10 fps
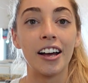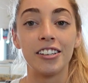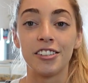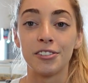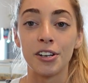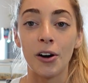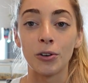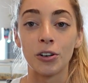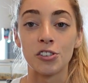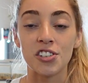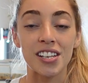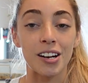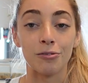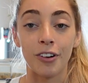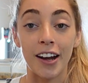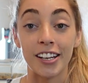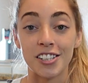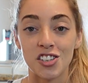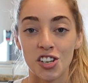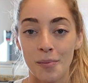You know, you're just like ready
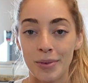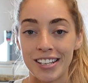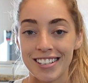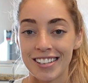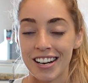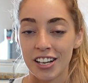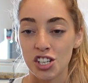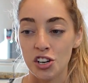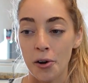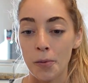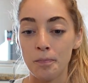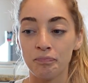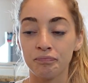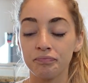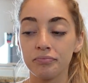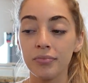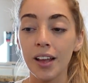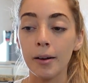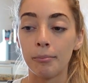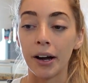to jump into the next show.
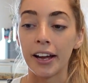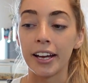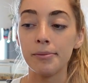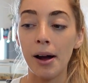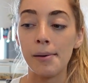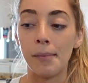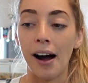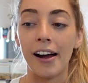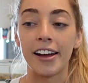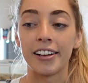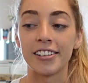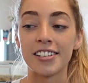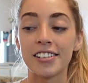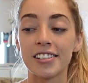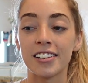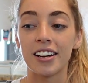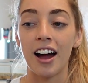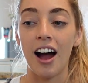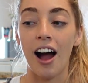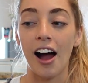But in my mind,
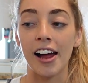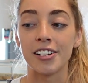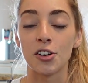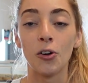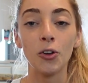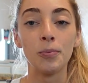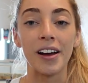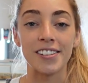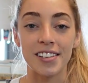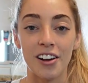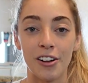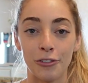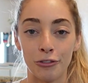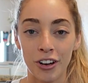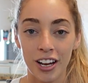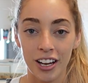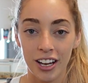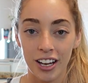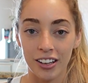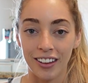I told myself,
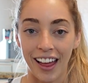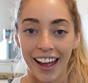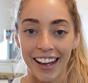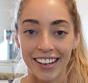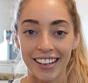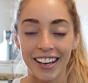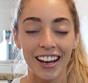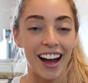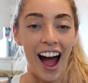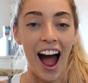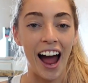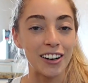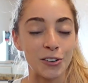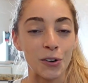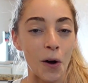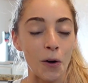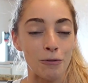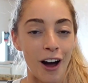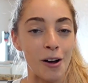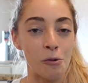like, I don't know
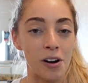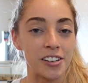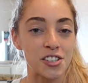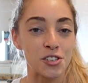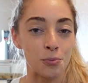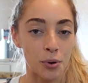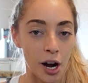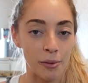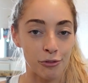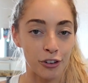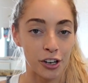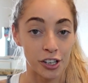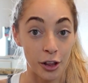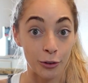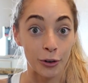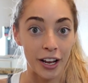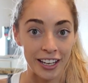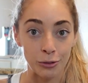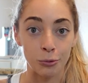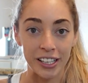if I want to prep for another
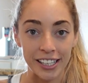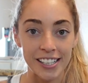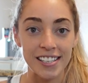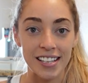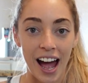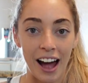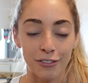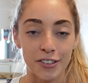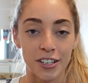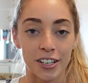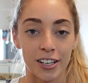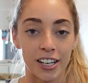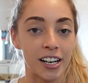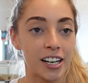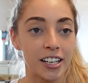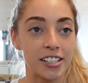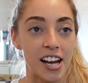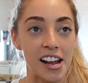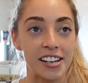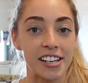8 weeks after
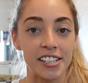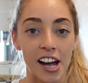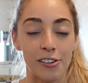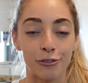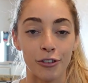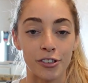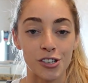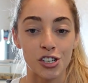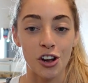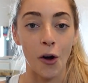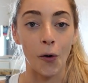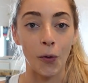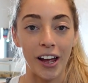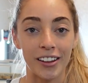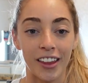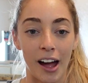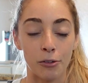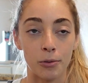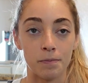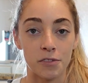dieting down for this show. Like, that
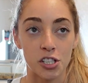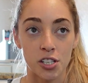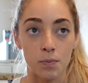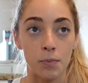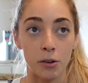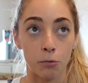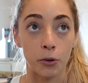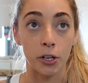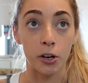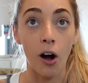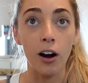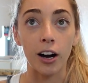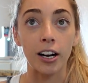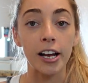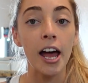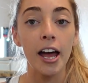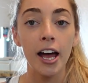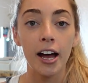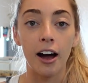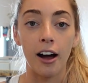would just be really hard.
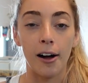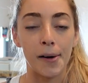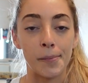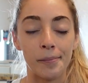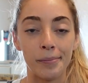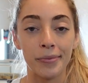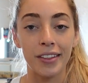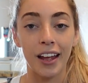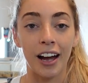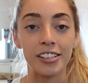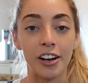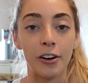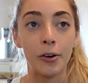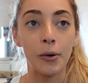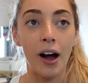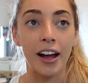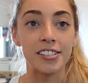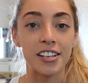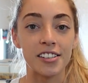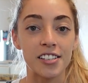I know I
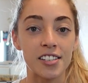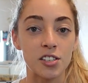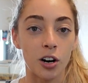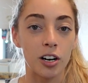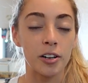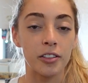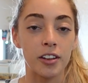didn't start